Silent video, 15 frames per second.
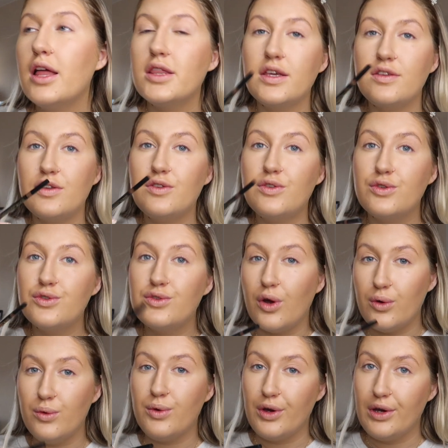This is
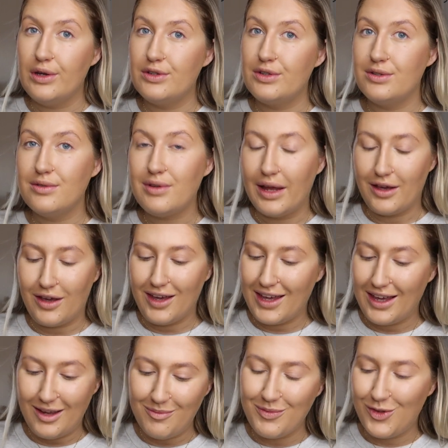so good, like
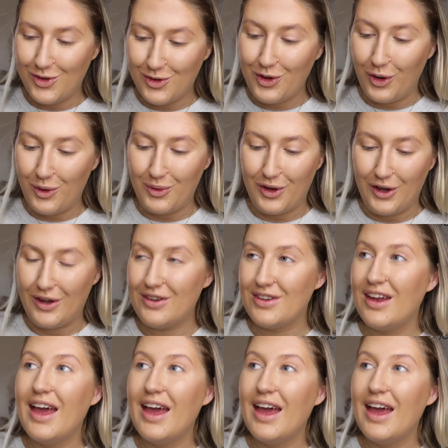so good,